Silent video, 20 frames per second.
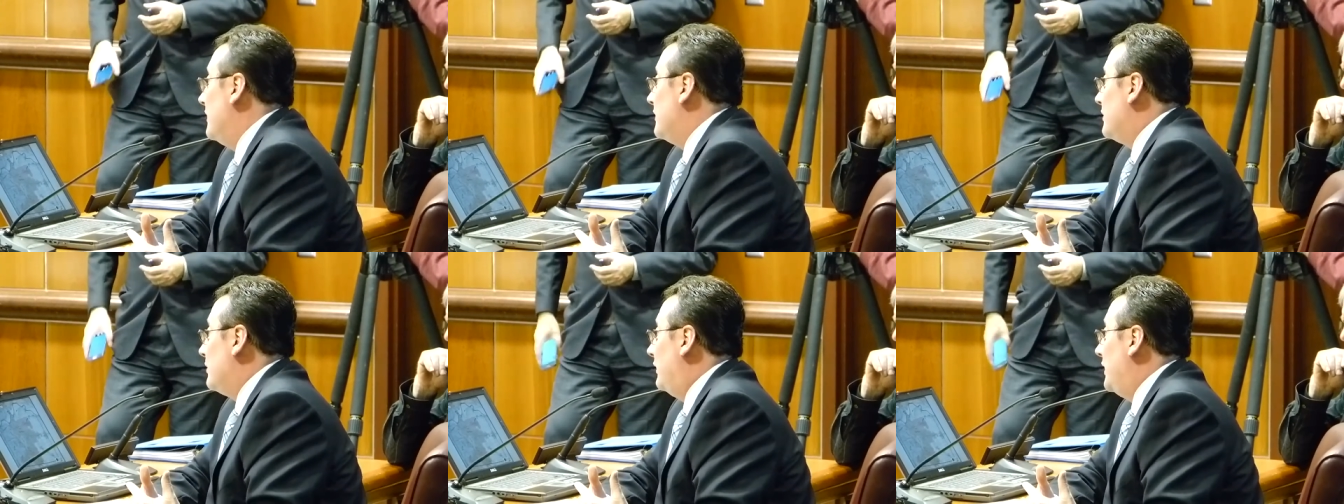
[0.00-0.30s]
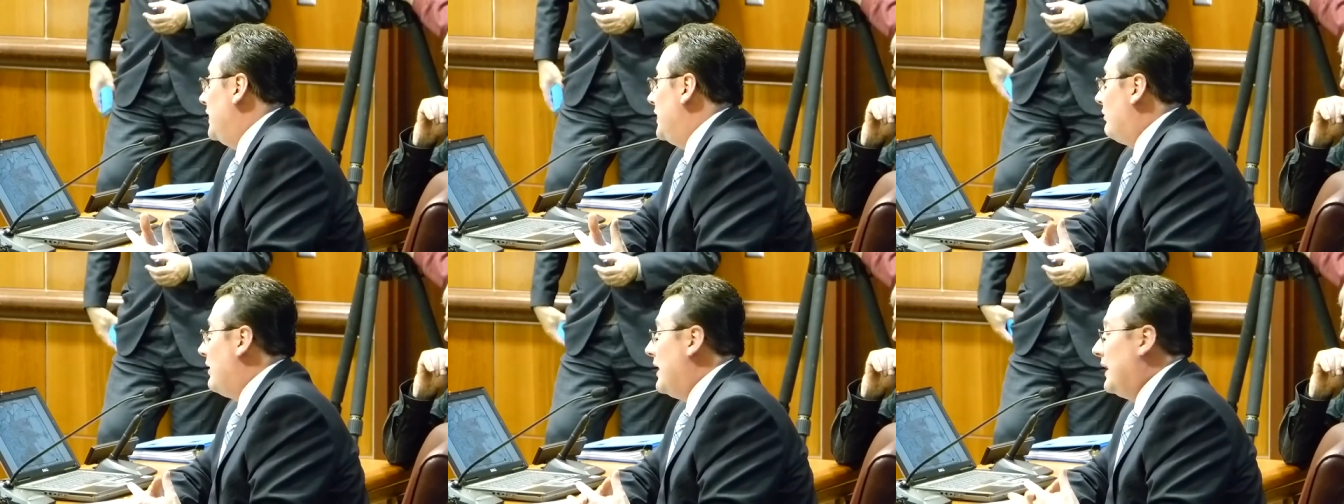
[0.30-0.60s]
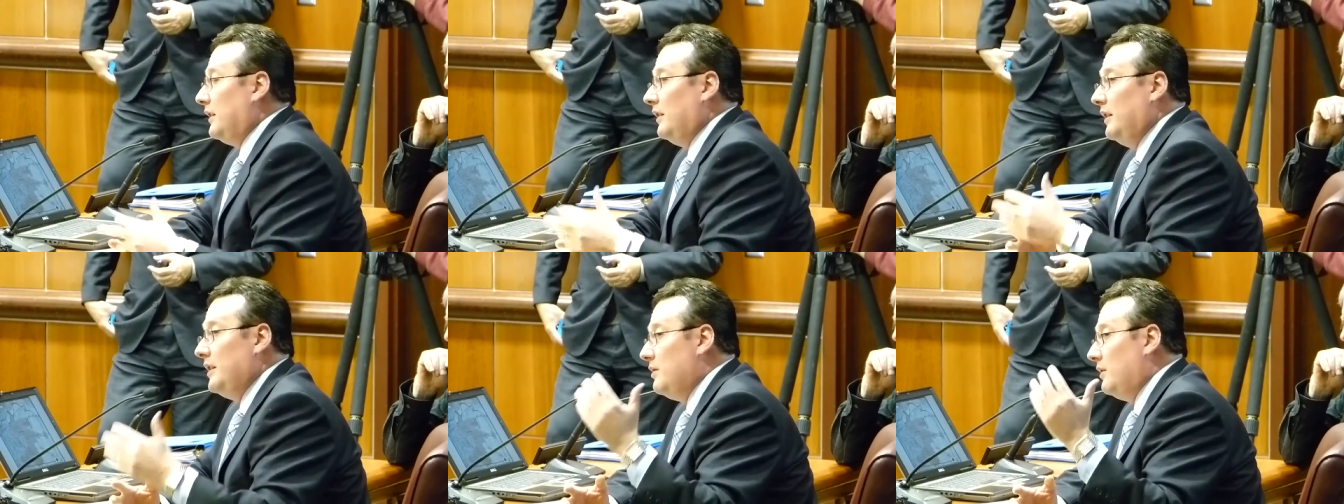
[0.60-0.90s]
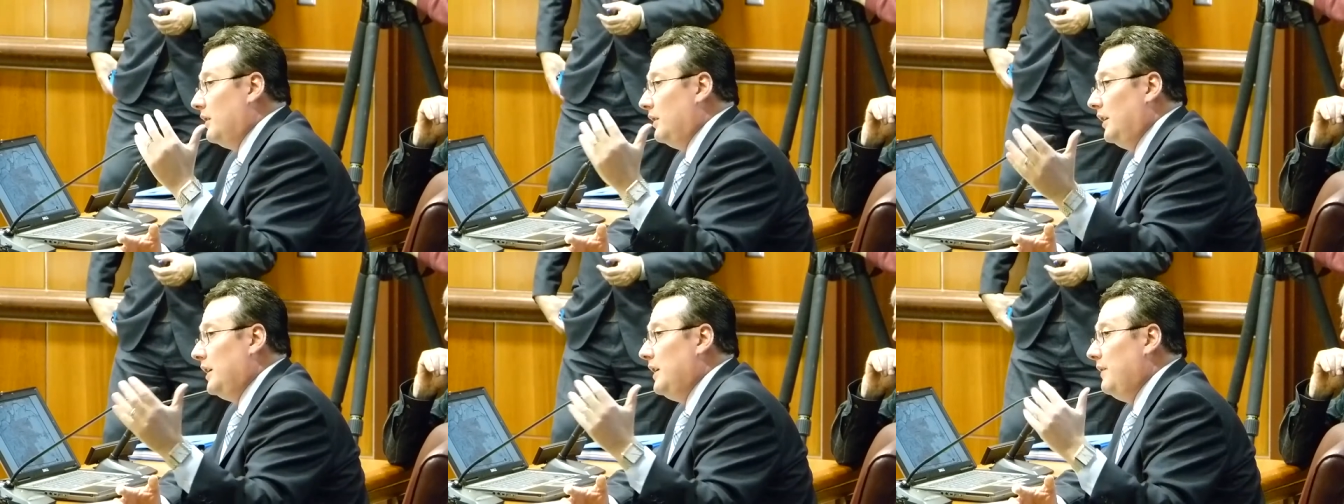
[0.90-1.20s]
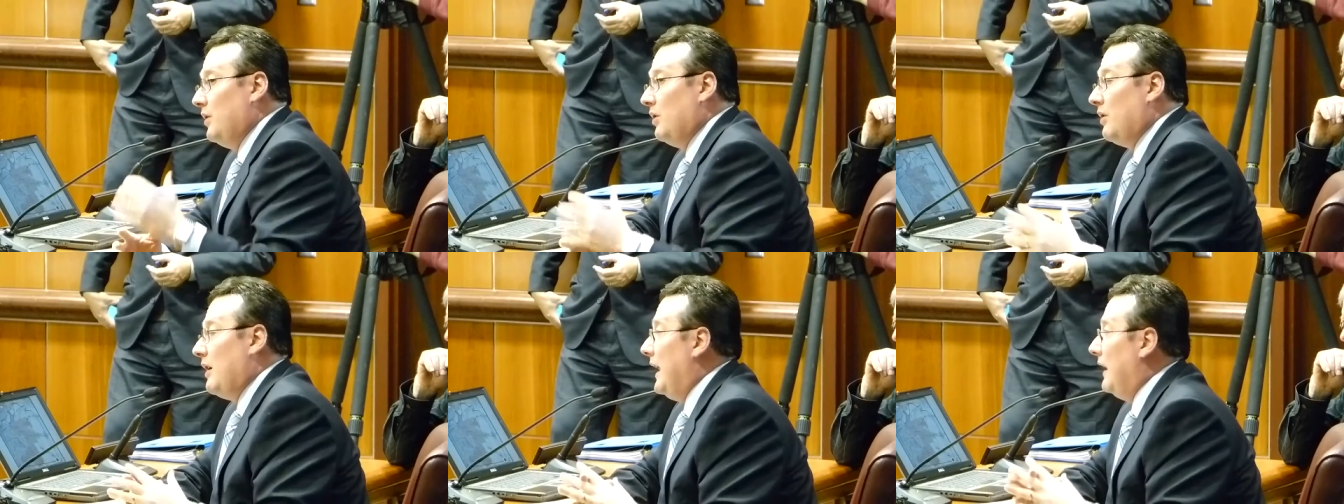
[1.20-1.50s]
So theoretically, you could
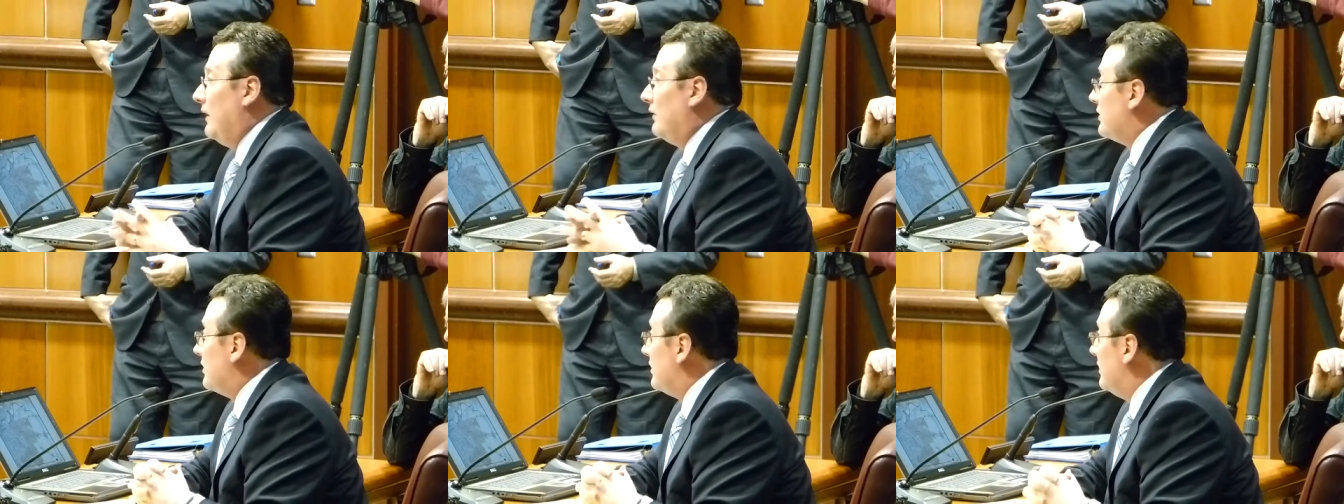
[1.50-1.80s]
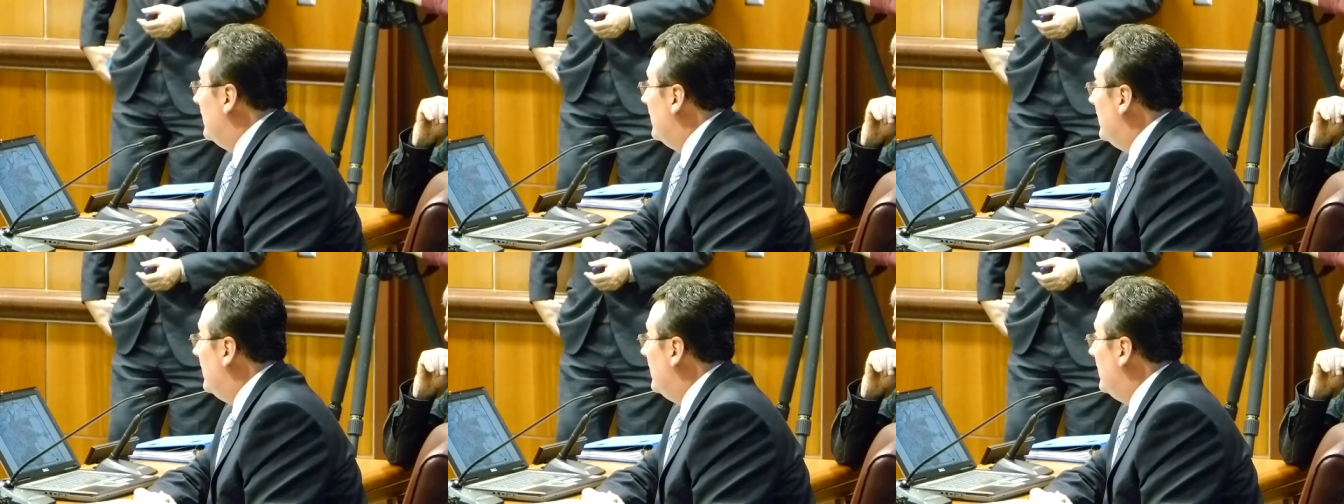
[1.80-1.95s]
leave your house